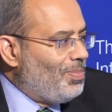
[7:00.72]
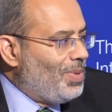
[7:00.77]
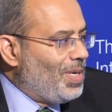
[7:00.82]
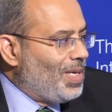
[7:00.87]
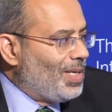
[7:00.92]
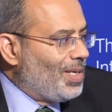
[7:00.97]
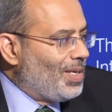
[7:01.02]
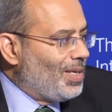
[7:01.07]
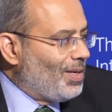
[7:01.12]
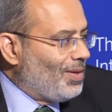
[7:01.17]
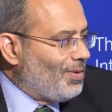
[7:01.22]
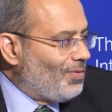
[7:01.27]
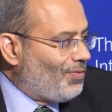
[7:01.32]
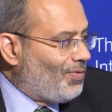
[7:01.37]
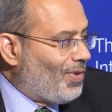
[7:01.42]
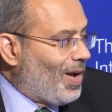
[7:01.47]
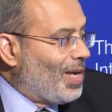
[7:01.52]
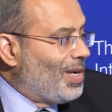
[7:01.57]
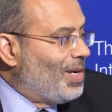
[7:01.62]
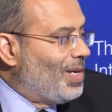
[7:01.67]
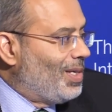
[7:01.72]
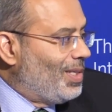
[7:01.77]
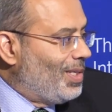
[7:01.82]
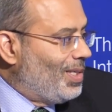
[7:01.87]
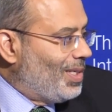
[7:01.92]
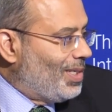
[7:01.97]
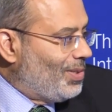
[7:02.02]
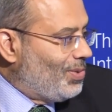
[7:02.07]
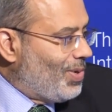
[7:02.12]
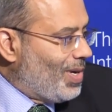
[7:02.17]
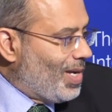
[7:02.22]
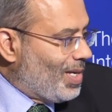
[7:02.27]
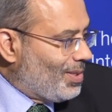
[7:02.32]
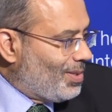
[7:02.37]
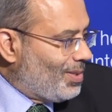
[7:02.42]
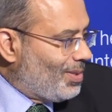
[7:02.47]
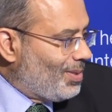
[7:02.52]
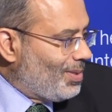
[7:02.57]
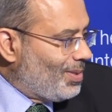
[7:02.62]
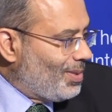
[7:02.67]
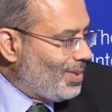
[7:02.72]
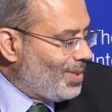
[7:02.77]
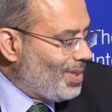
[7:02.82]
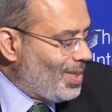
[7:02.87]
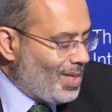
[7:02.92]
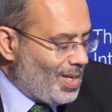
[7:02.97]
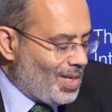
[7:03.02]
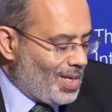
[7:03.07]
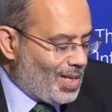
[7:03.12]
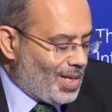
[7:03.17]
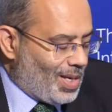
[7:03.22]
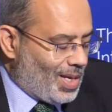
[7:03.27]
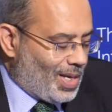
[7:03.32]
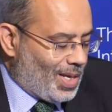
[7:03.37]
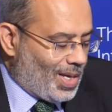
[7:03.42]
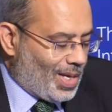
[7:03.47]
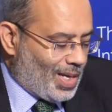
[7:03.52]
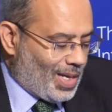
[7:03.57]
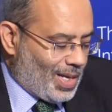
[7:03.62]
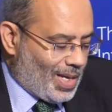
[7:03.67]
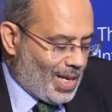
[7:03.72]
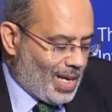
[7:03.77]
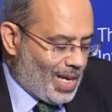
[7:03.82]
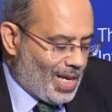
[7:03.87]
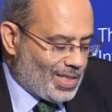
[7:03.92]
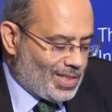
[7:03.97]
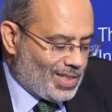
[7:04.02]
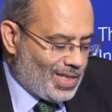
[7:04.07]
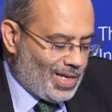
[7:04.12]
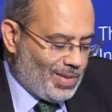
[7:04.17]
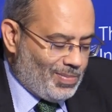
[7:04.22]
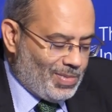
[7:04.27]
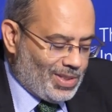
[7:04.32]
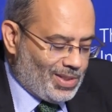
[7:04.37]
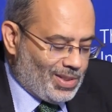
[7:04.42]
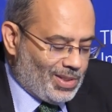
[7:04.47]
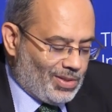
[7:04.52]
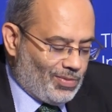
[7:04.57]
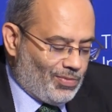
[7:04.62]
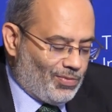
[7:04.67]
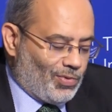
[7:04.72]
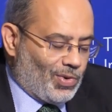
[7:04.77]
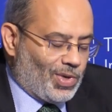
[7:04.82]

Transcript: being uh, finally addressed, uh, as limited